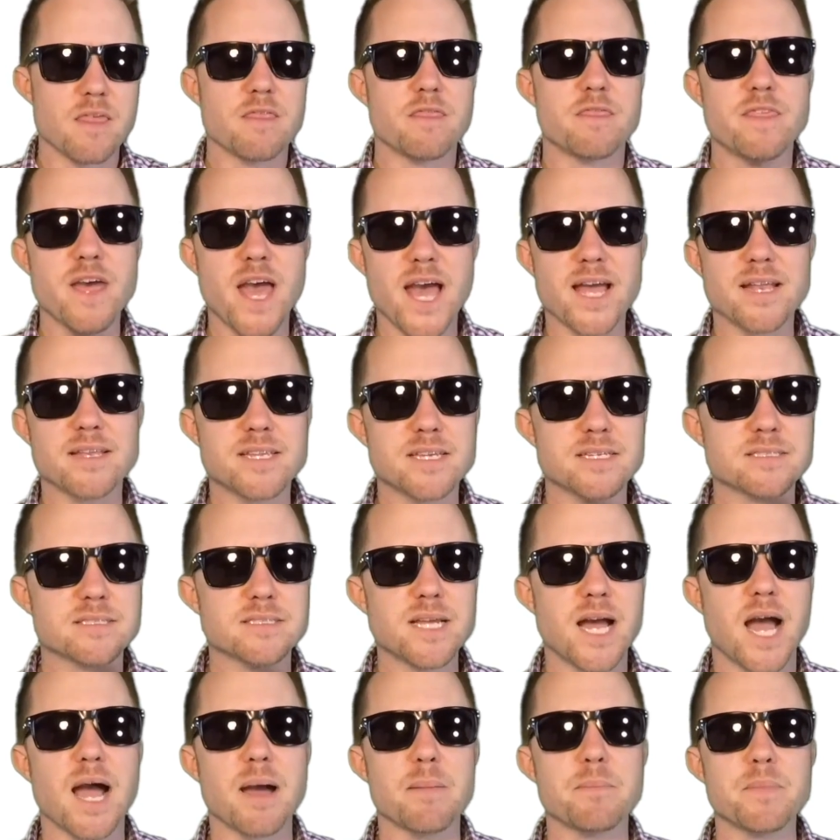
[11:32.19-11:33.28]
that does
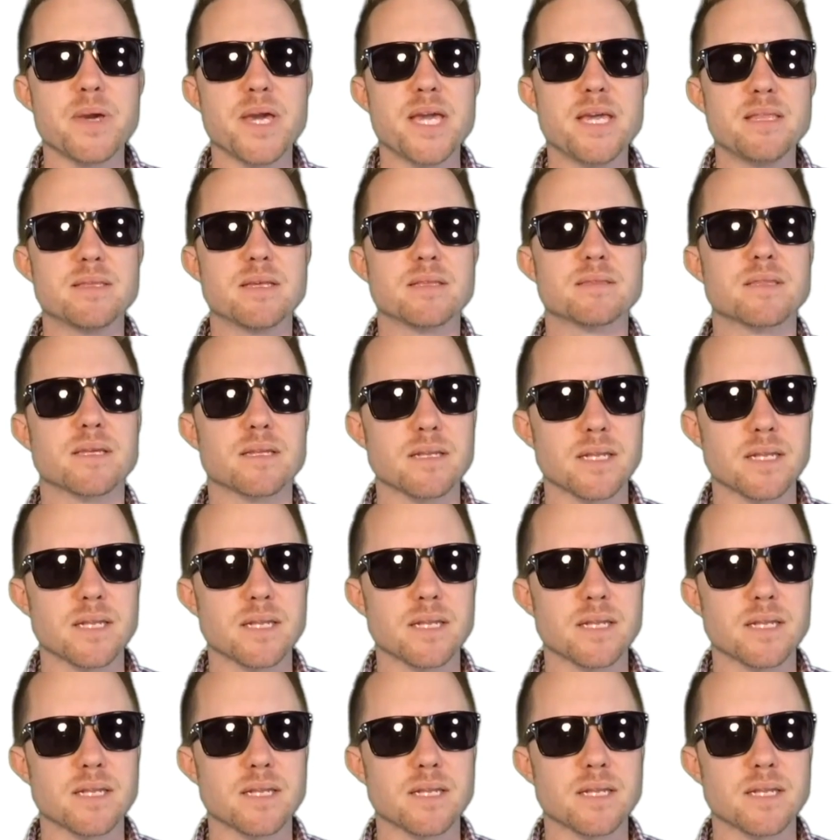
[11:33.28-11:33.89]
not mean that the